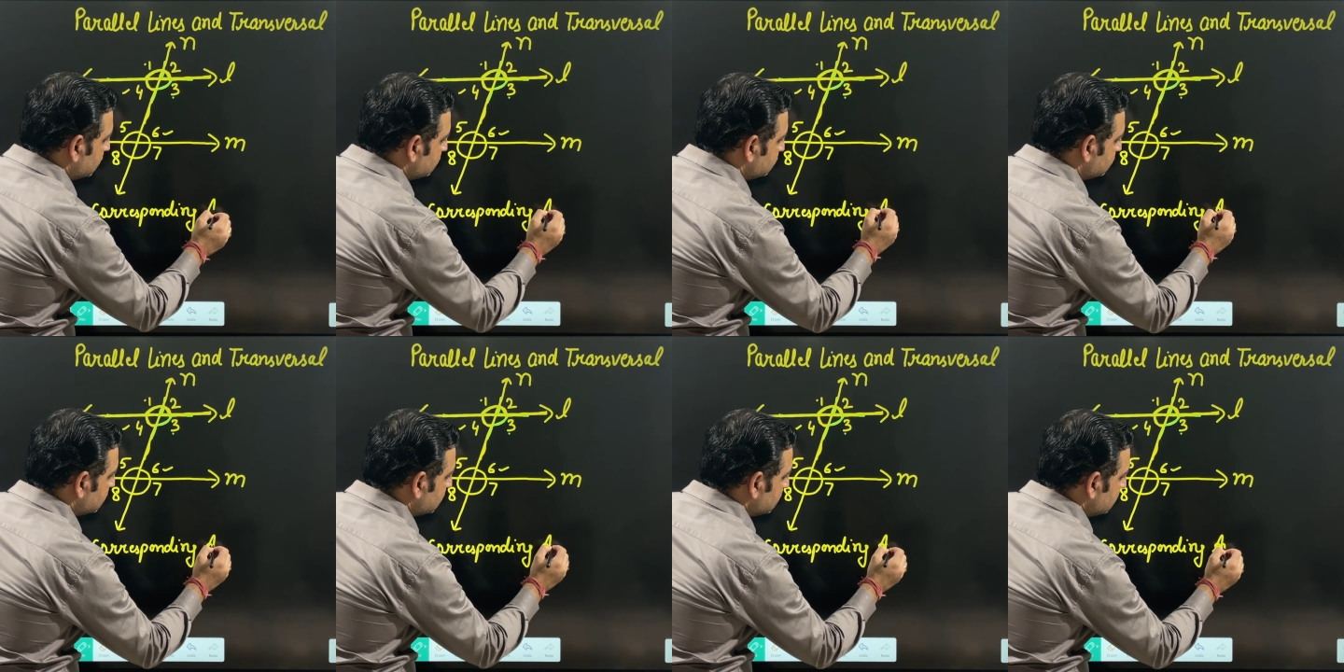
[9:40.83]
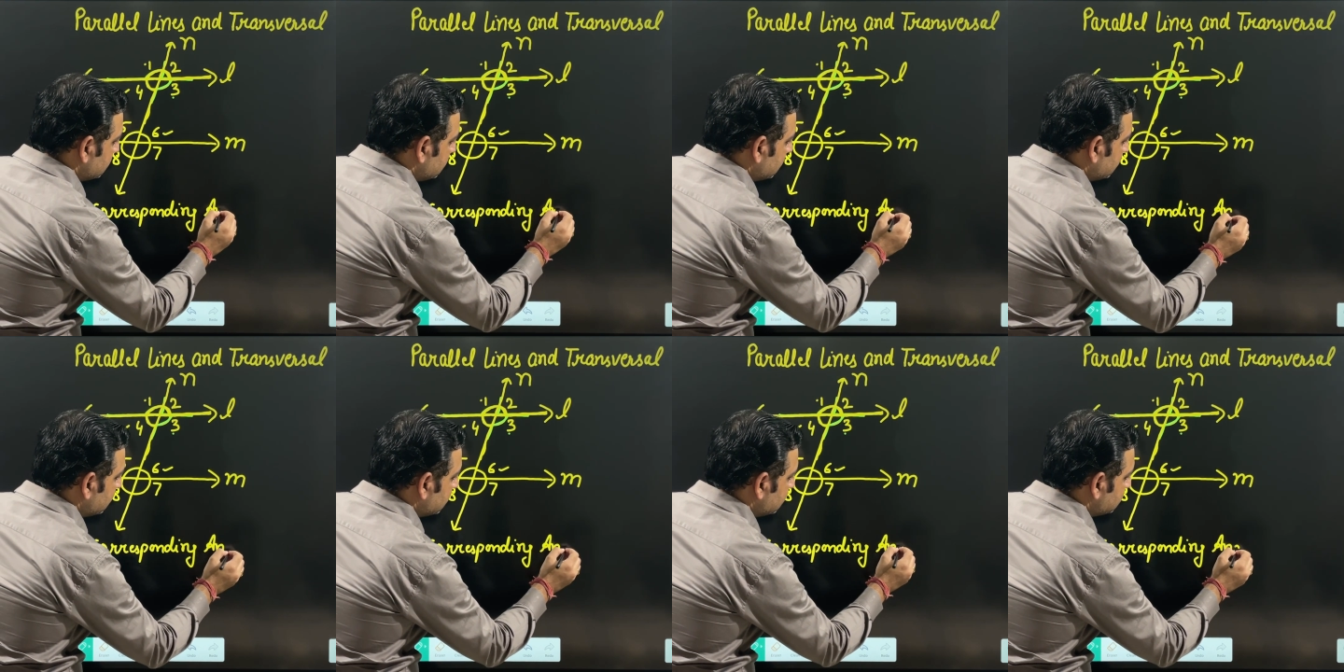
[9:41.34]
See
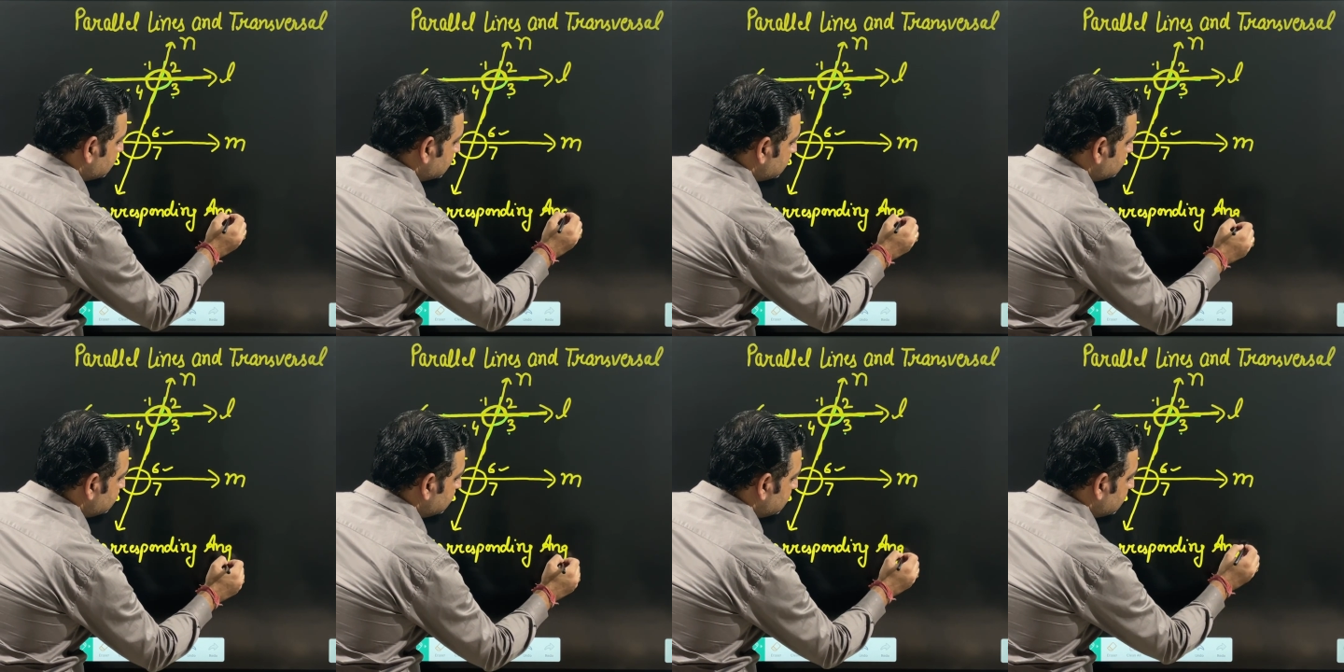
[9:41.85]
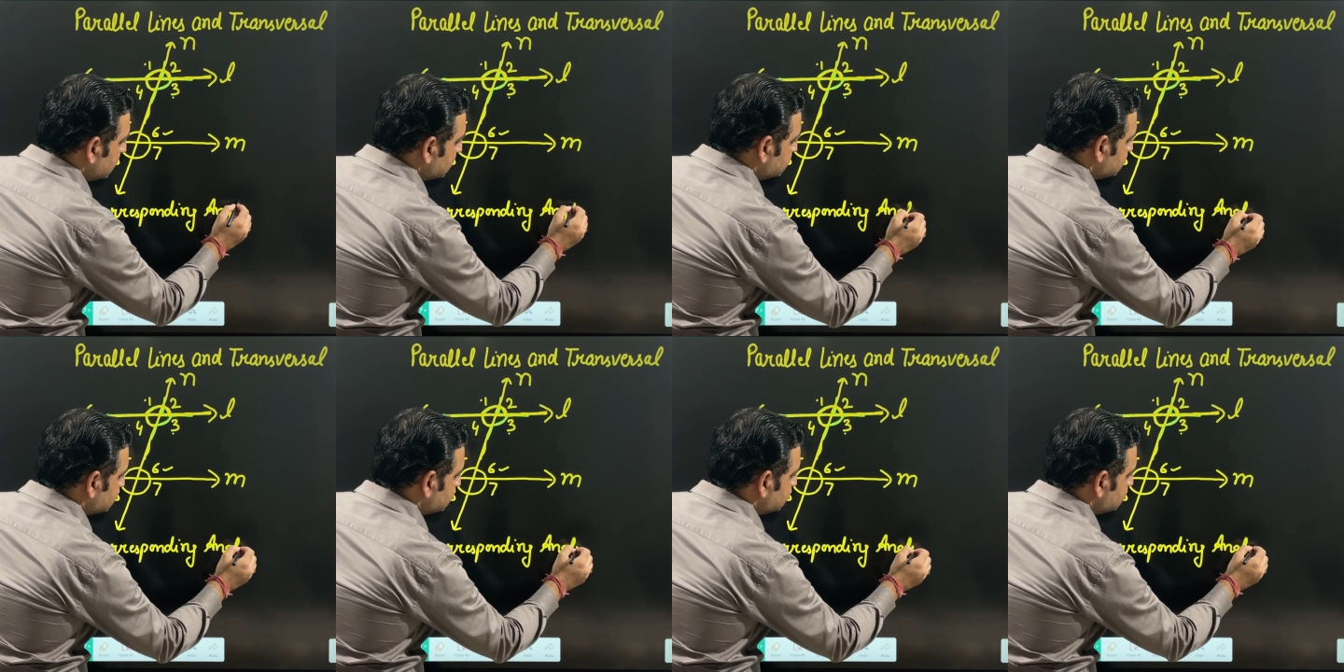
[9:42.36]
learning these
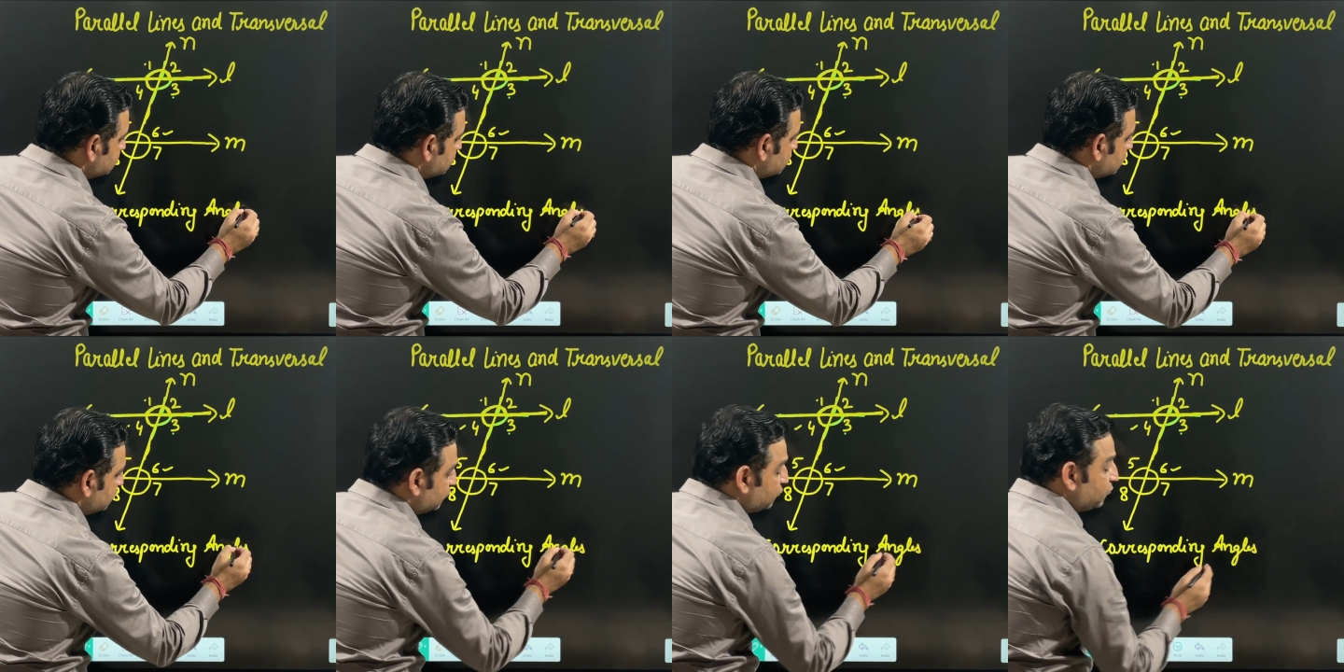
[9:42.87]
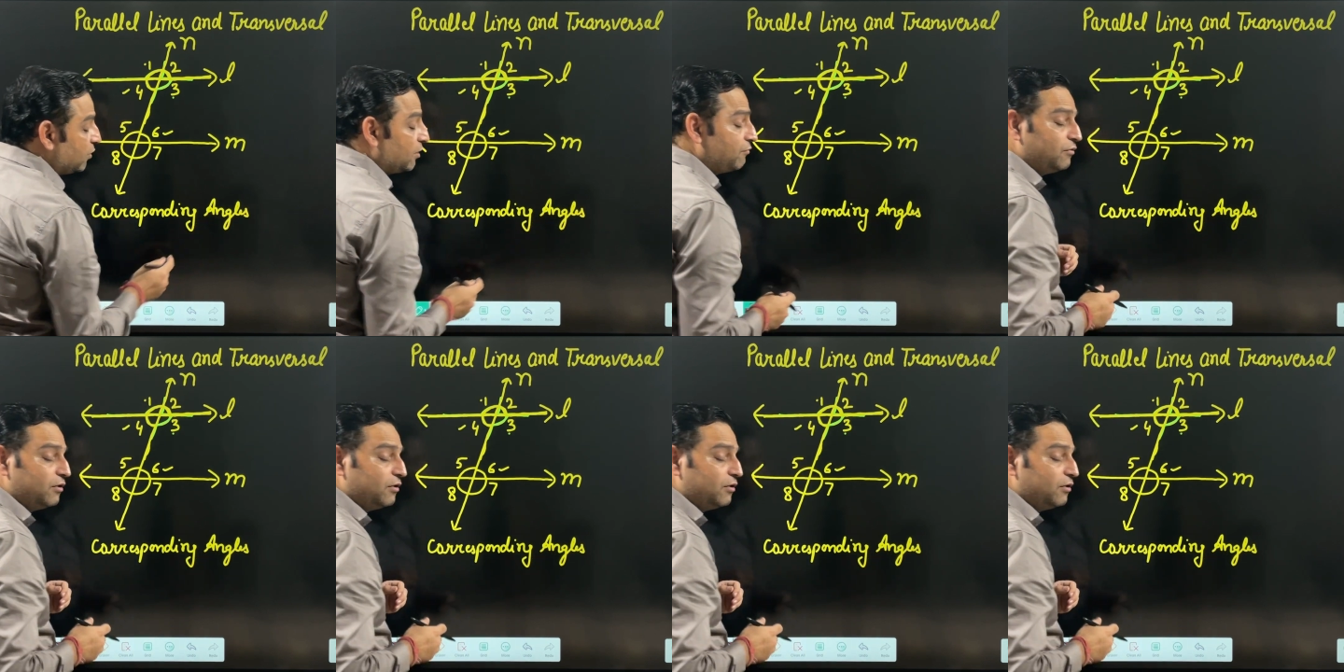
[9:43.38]
relations were